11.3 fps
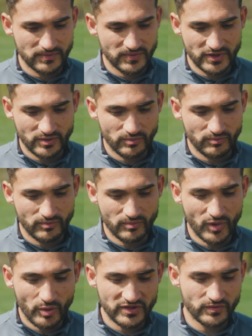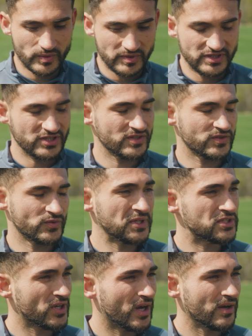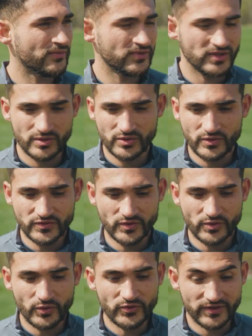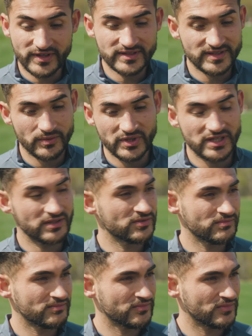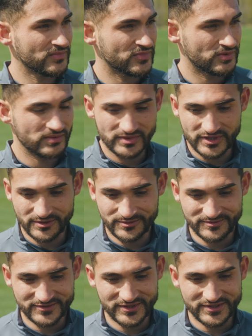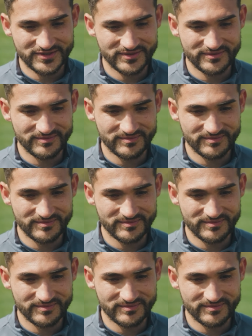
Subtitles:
you know, moments where we just switch off. You know, those are things that we can, you know, just